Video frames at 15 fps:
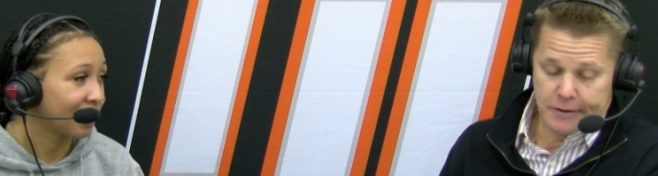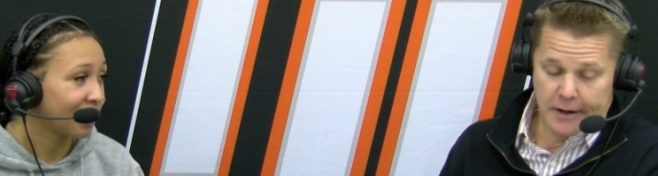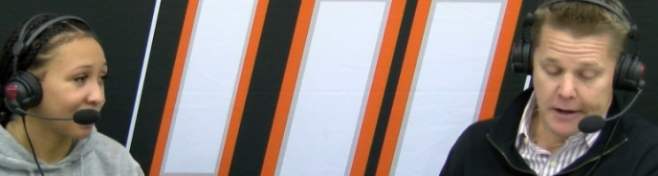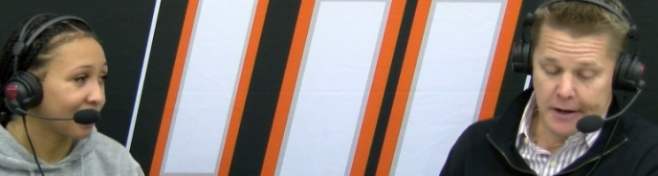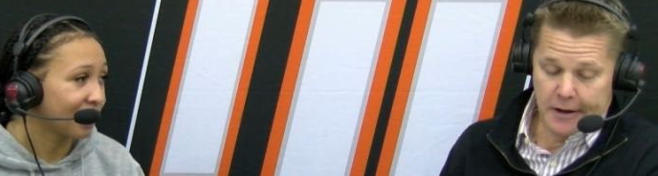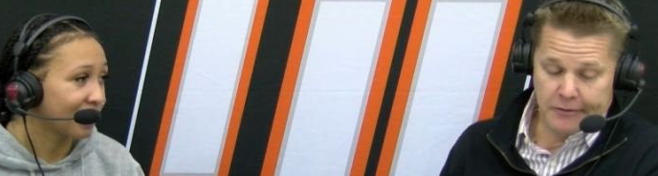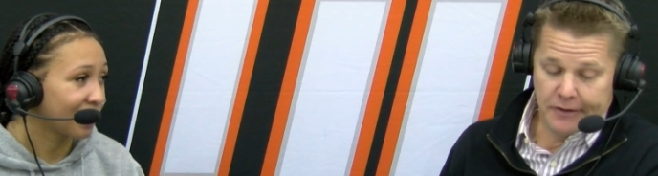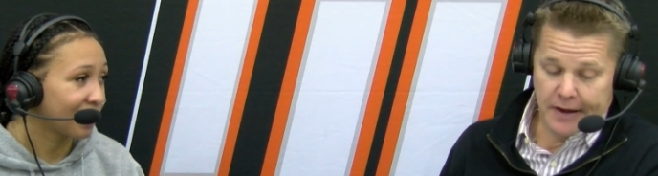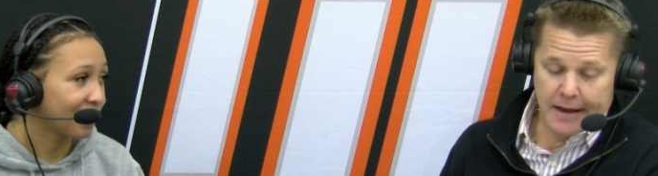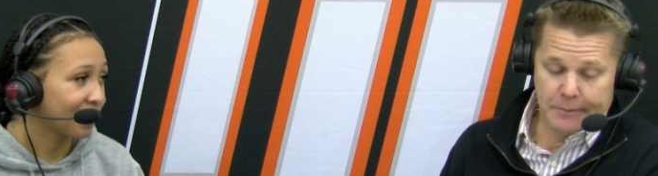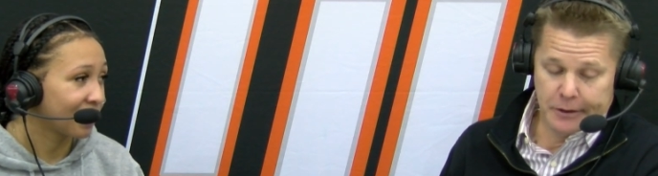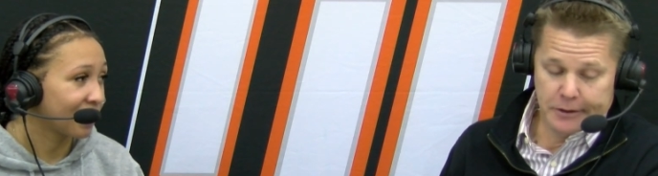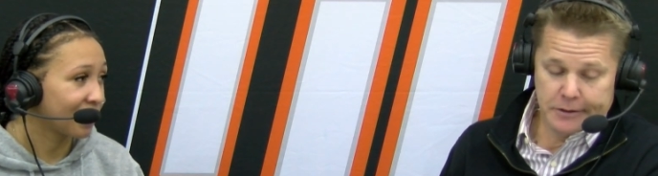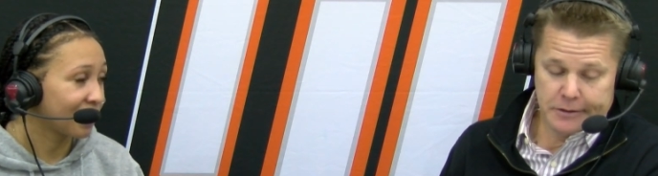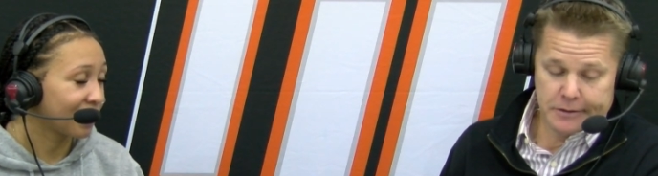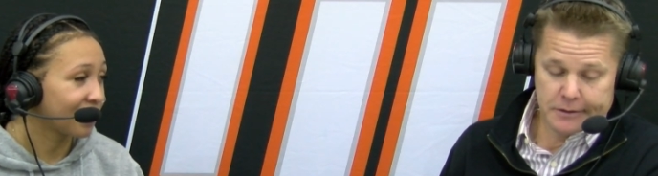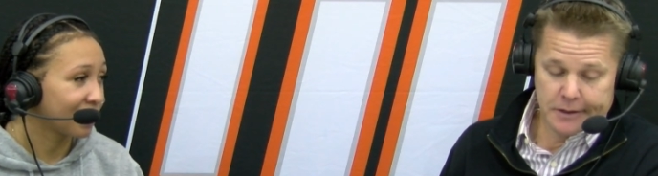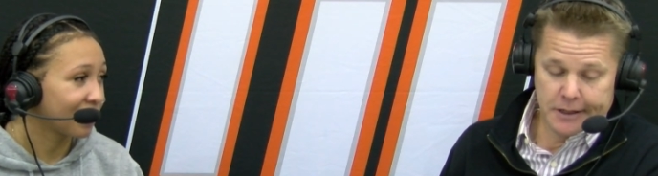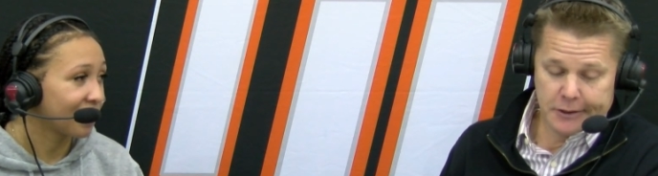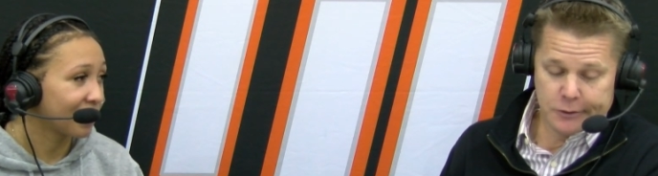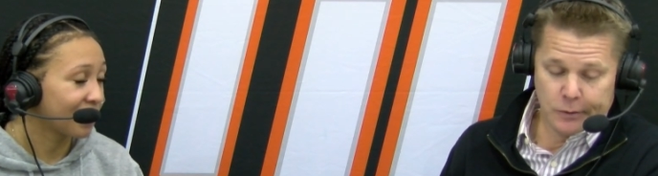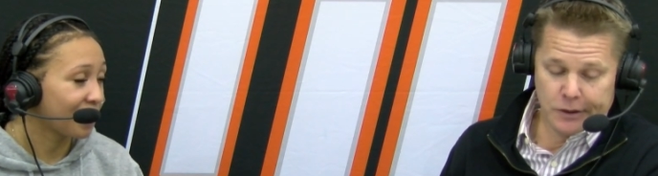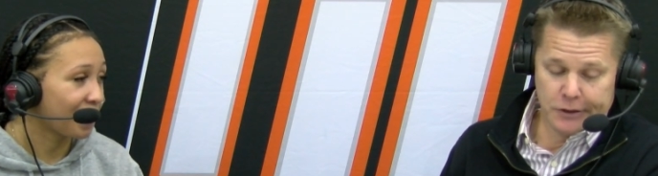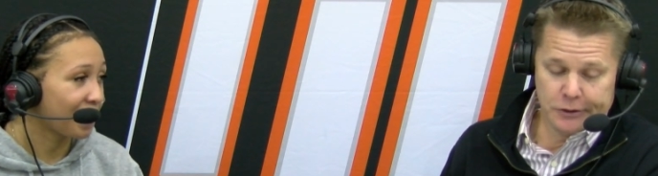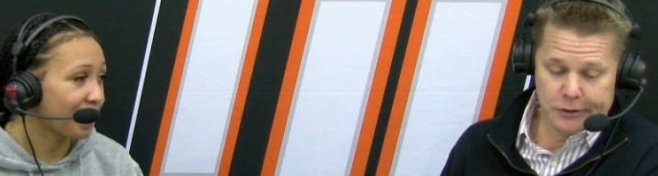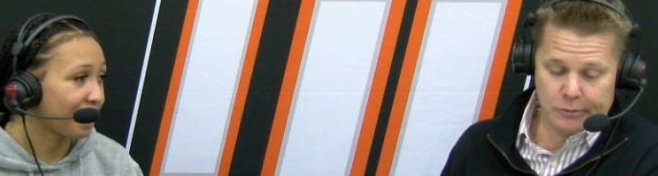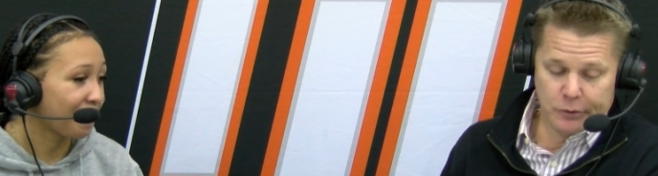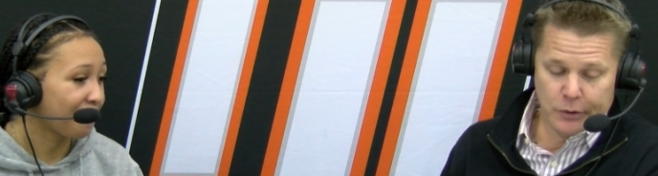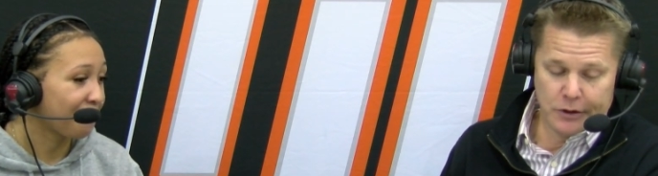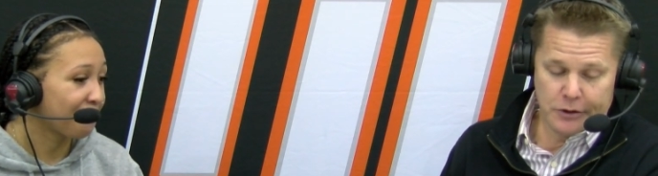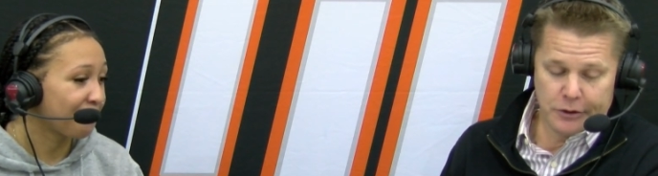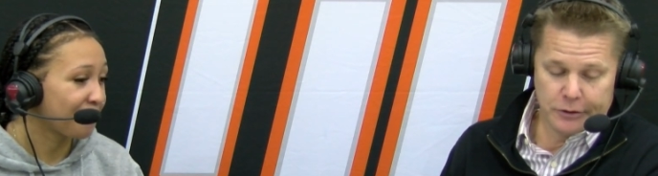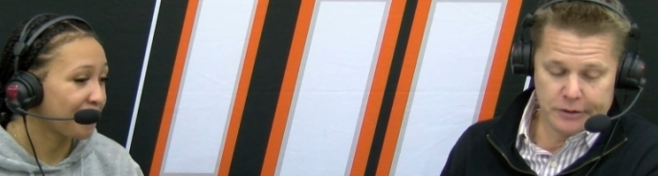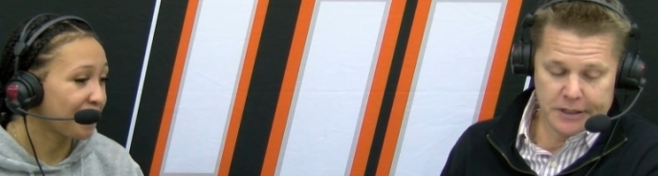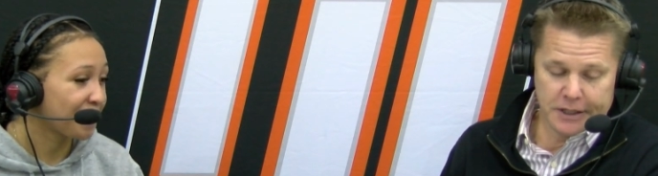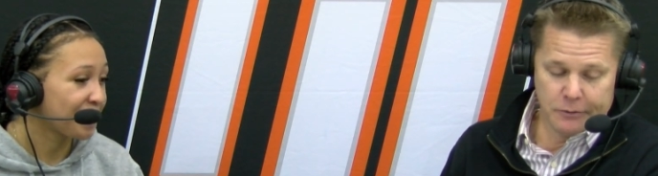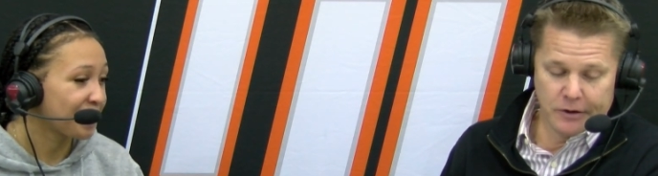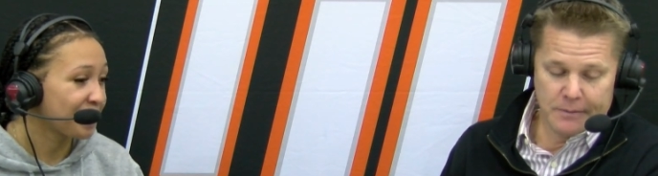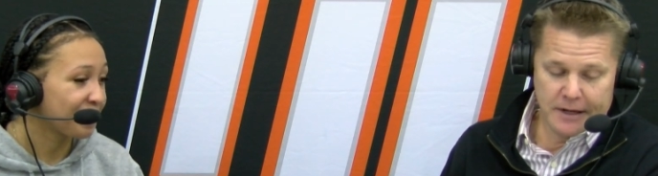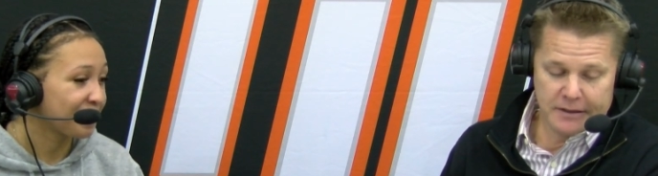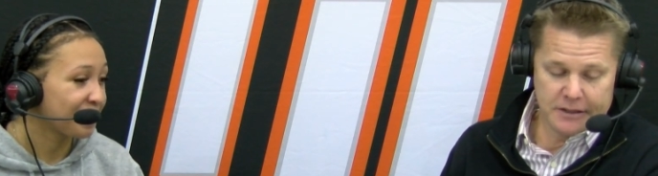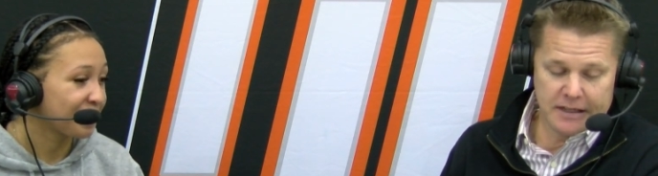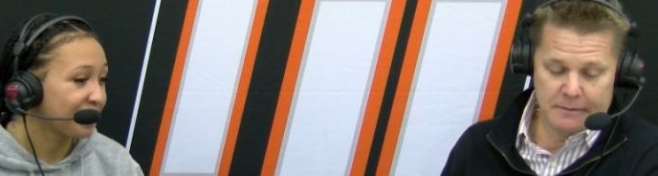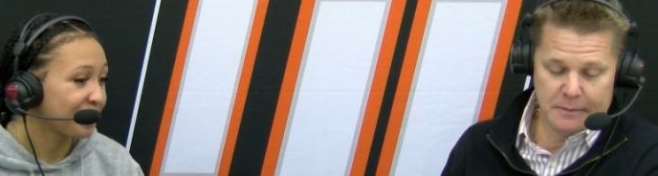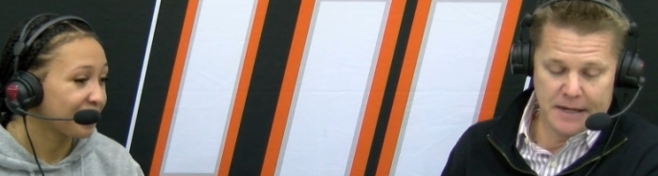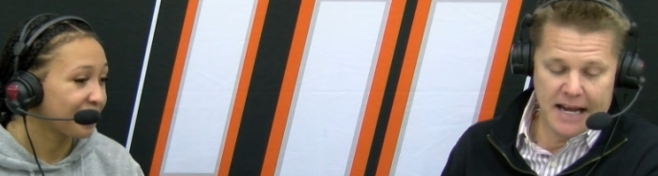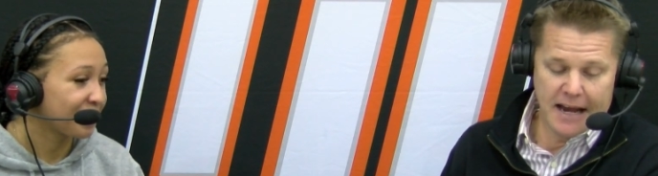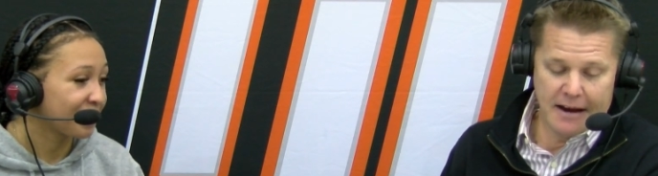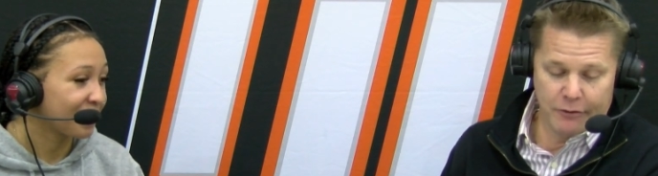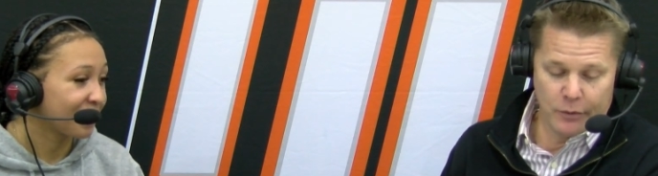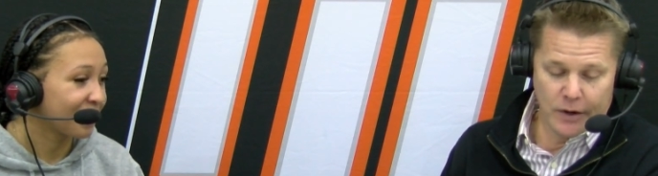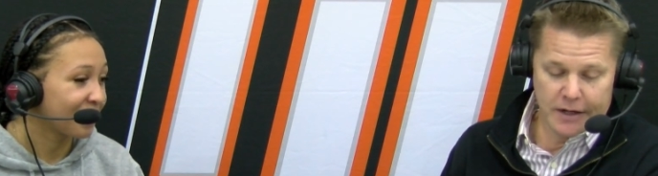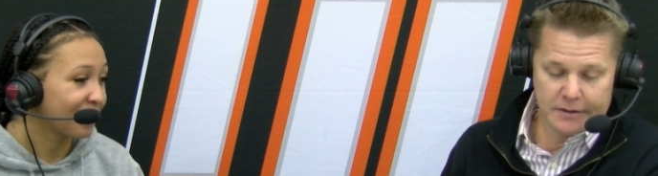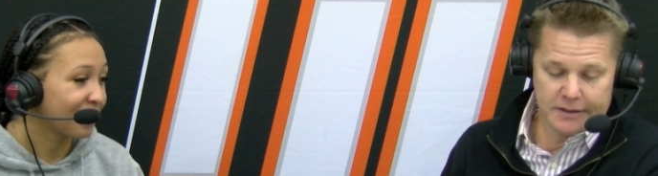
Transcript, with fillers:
Speaker 1: Uh, fabulous. Uh, 22.13 rebounds. Seem to be everywhere